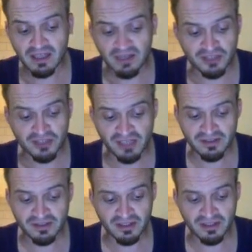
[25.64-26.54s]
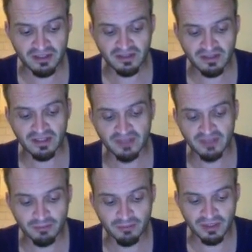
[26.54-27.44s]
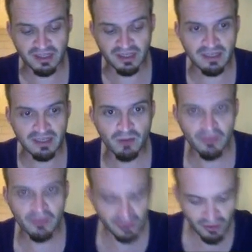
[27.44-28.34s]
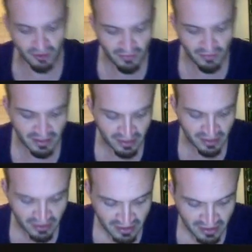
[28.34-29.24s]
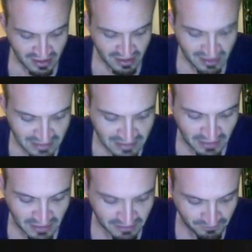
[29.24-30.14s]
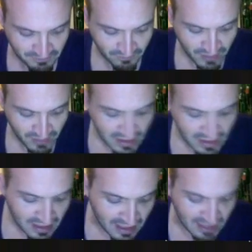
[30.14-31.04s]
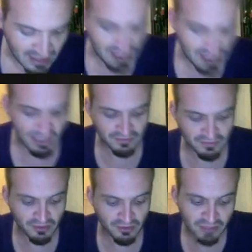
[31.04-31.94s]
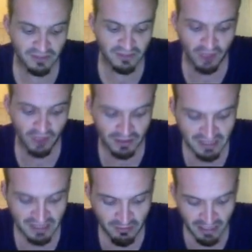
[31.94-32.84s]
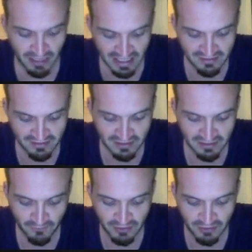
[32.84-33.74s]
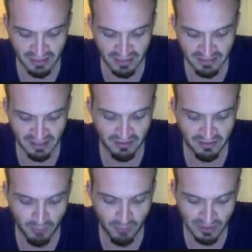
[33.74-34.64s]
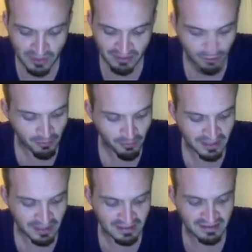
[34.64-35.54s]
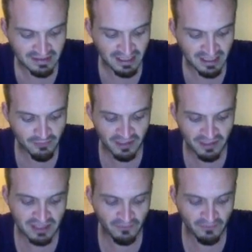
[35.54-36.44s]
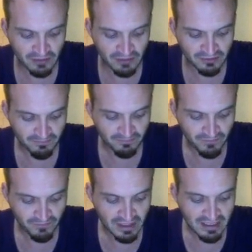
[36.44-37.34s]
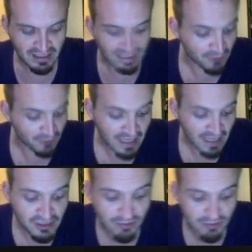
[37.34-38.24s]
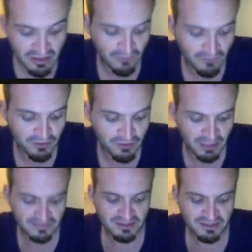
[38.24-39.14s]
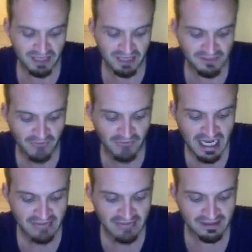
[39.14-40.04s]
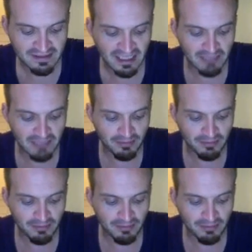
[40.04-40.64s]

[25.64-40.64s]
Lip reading: the gender, a number, and then whether or not they are leaving. And then we have to complete the following table by entering the field names and the most appropriate data type for each field. And for any numeric field, we have to specify the type